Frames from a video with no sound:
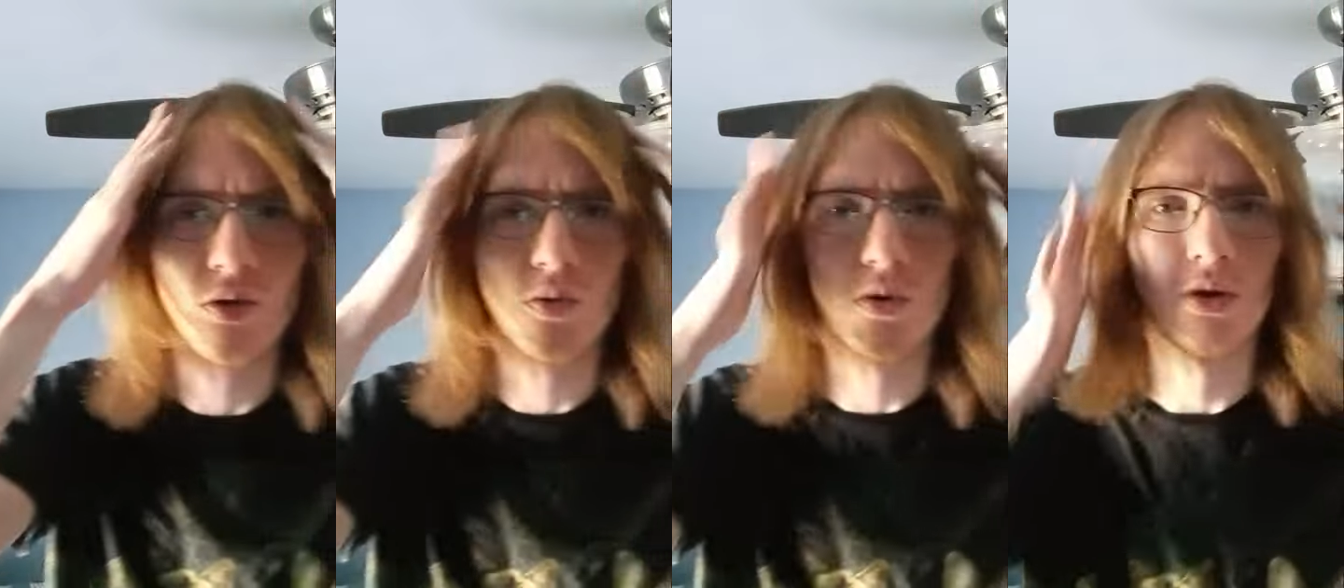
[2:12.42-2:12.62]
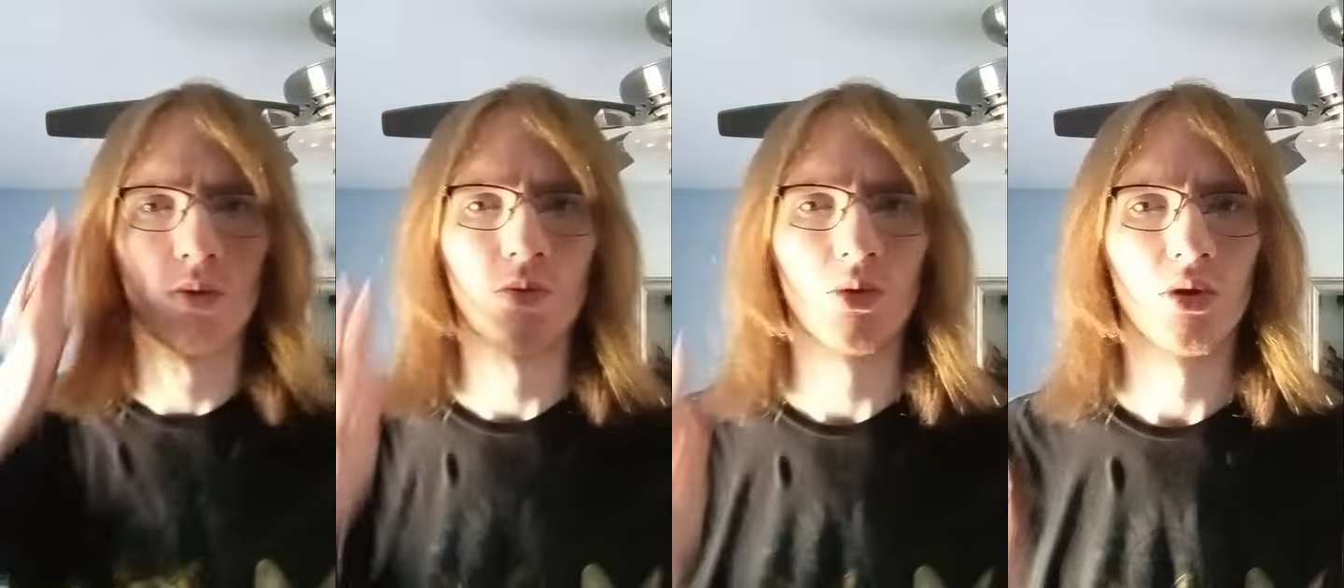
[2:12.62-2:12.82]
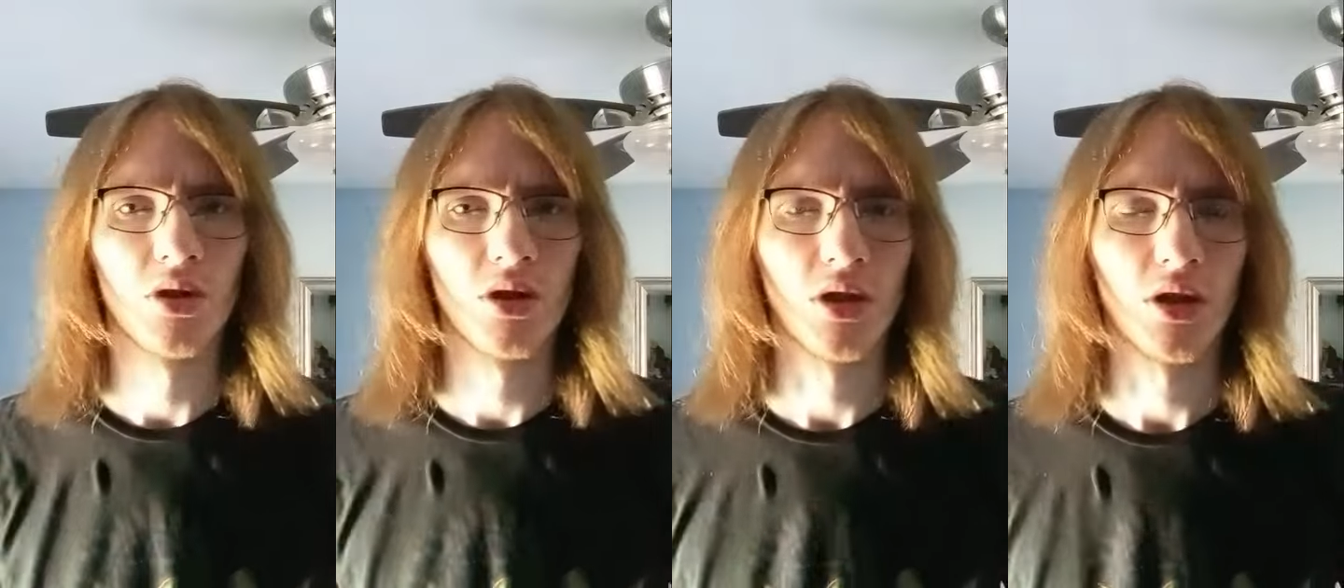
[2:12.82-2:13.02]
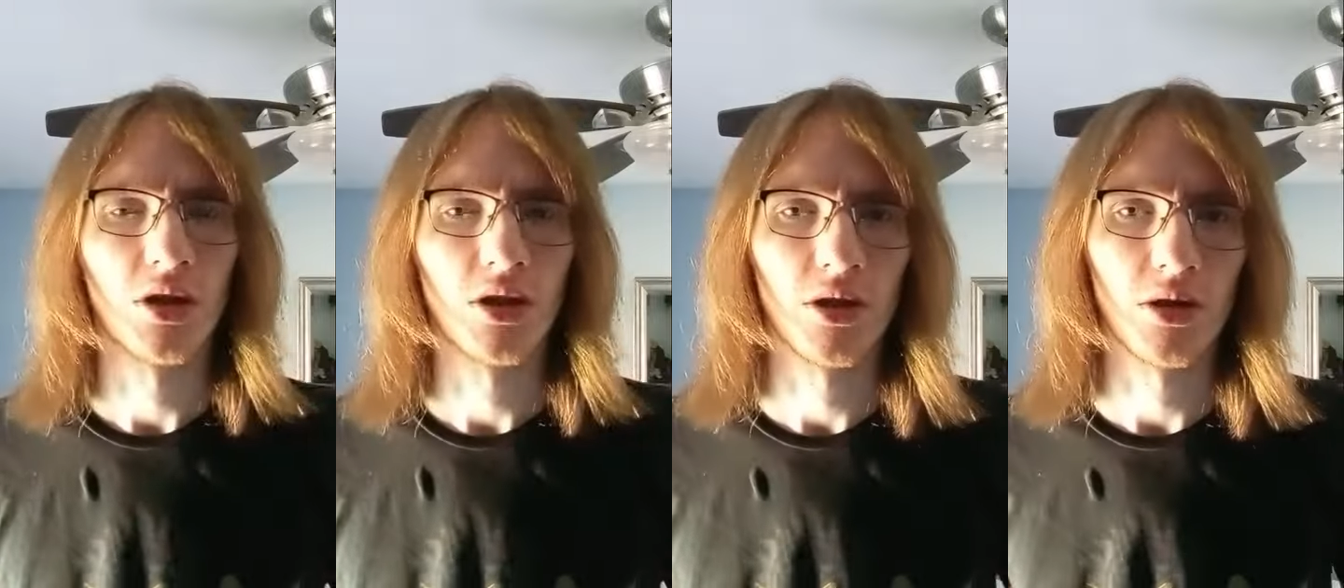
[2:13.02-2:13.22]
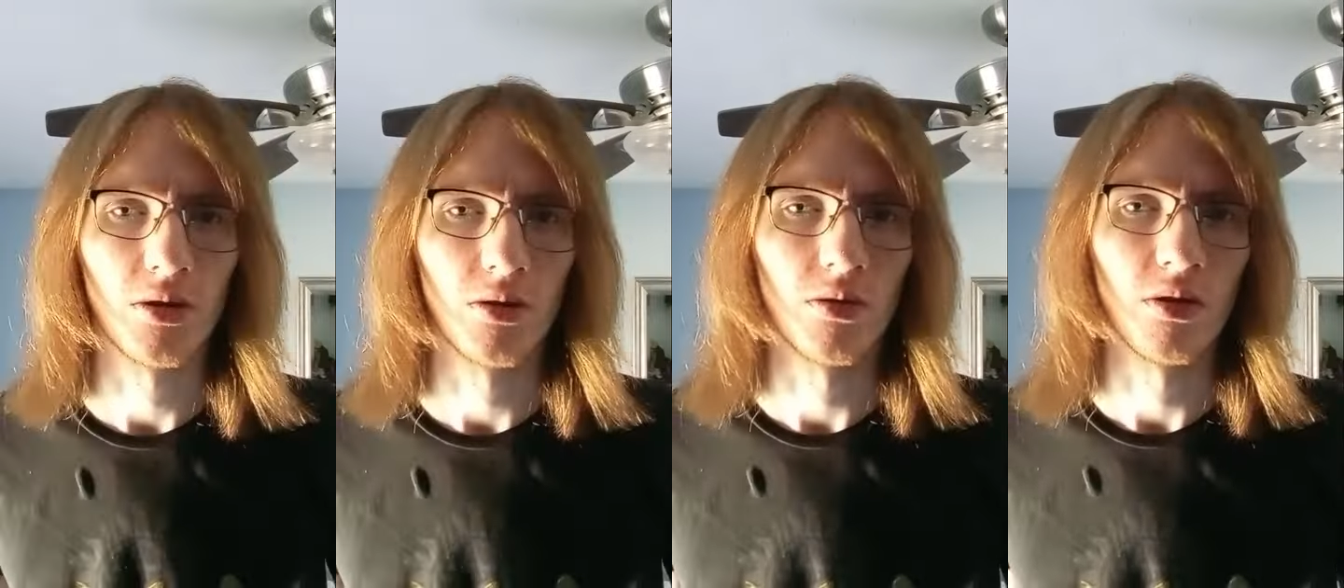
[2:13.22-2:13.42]
was
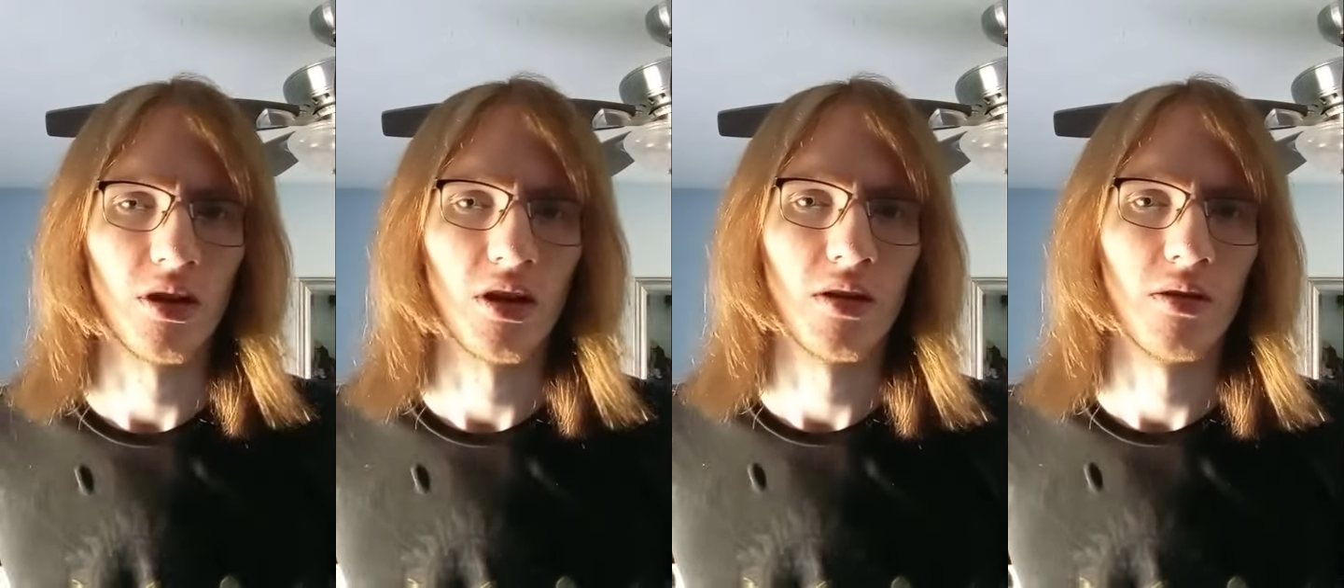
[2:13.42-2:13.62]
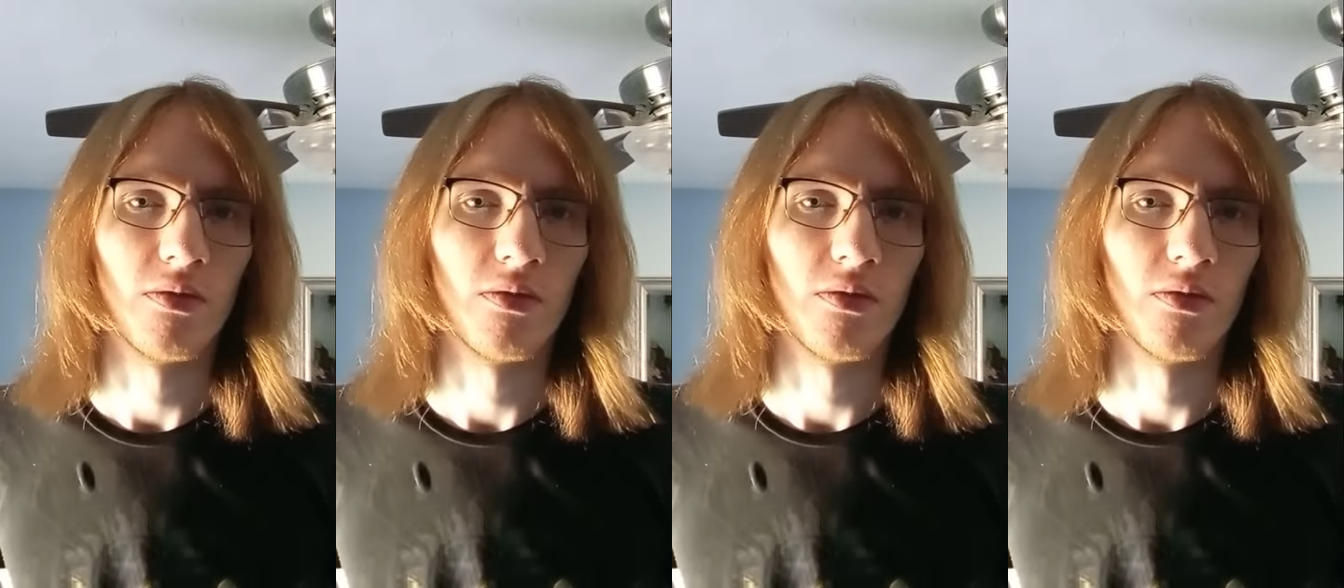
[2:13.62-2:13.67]
particularly